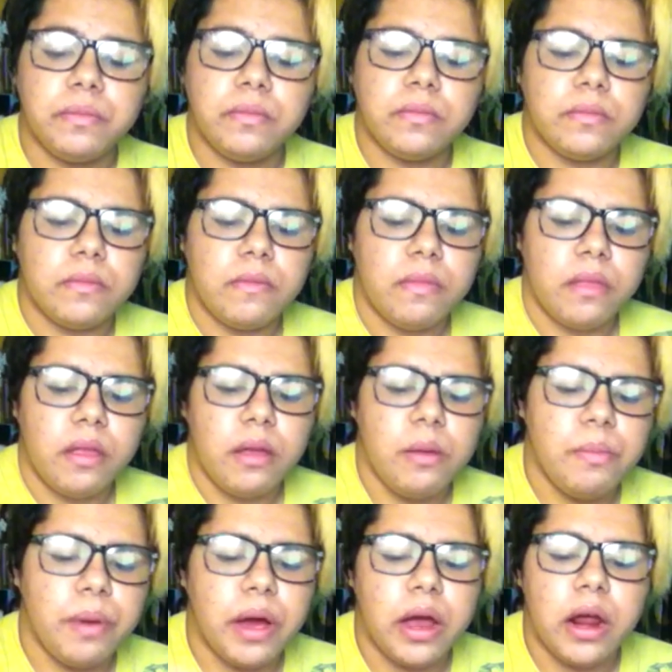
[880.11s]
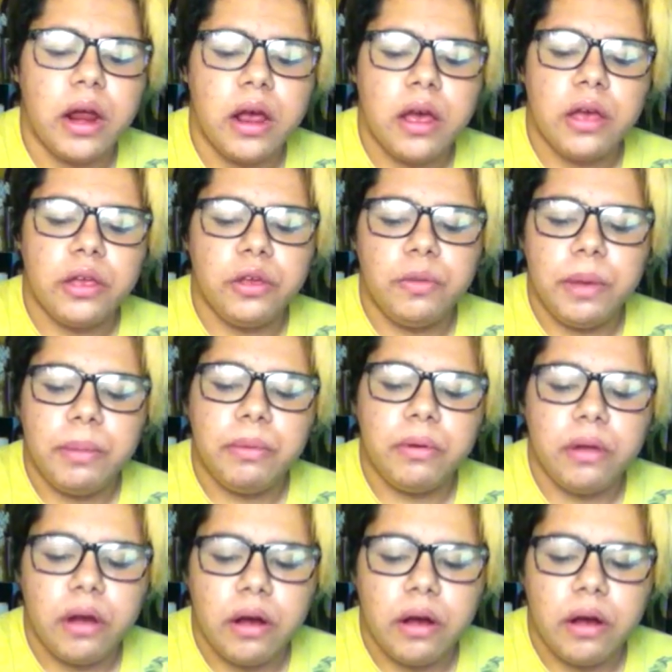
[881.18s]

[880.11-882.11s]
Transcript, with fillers: but you people are not.